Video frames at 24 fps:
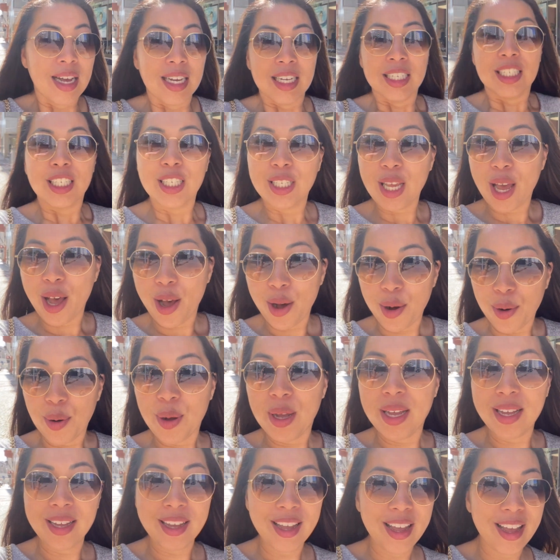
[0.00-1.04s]
So
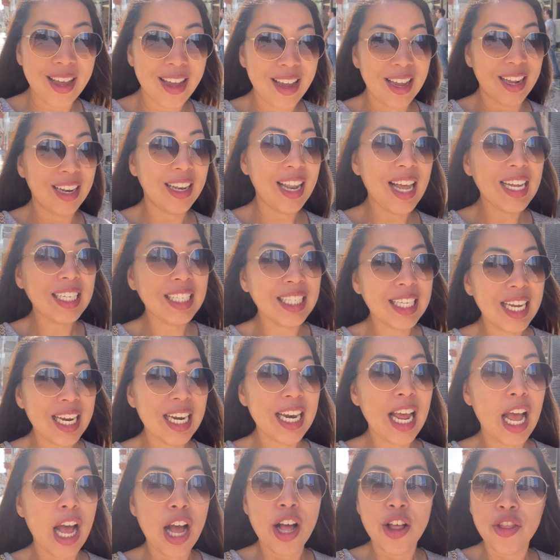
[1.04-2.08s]
less than
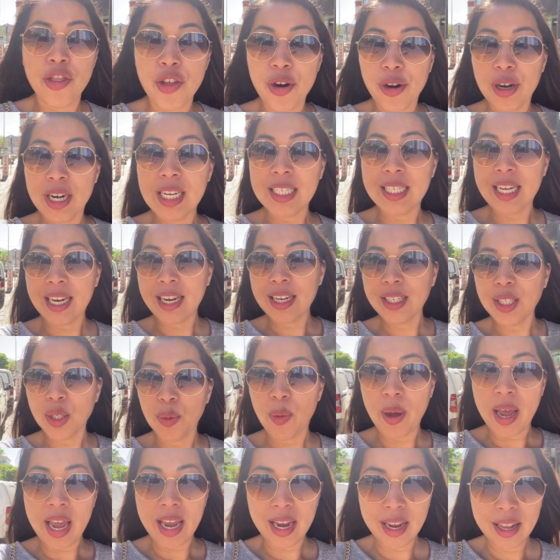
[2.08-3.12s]
30 seconds
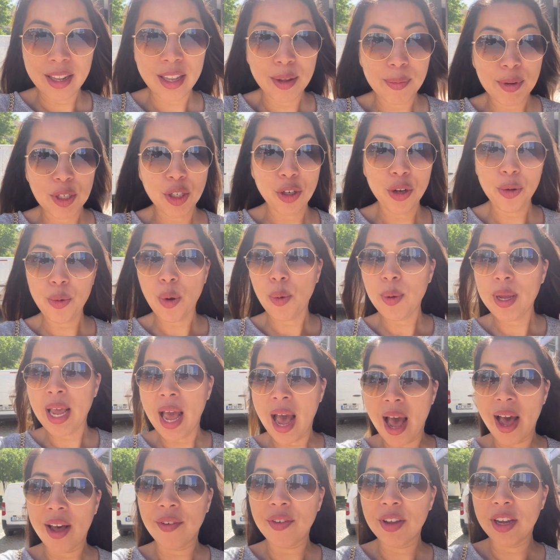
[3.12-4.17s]
away, let me show you what we
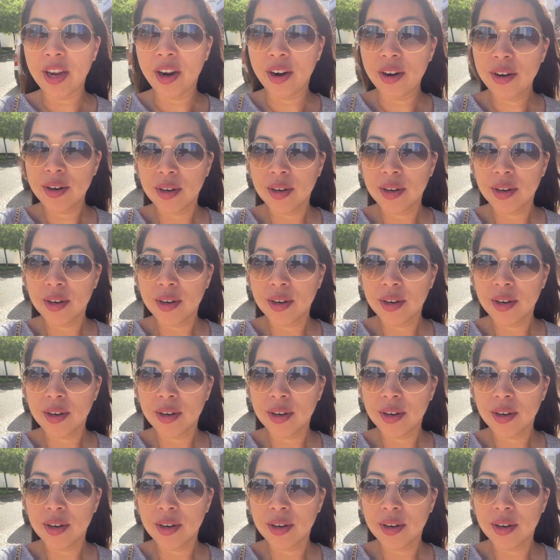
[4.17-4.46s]
have here.